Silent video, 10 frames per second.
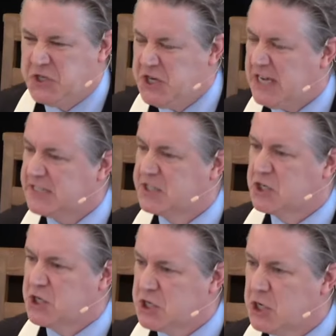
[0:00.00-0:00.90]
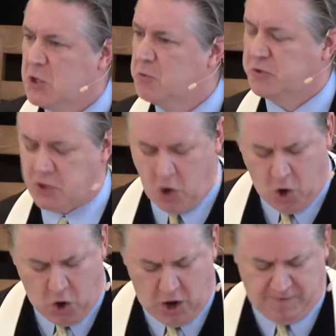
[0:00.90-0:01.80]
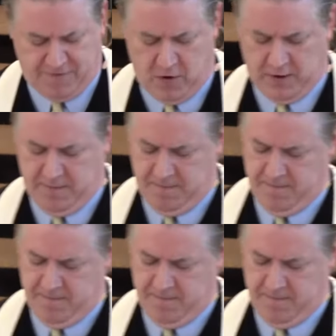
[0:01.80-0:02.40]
just goes off on him.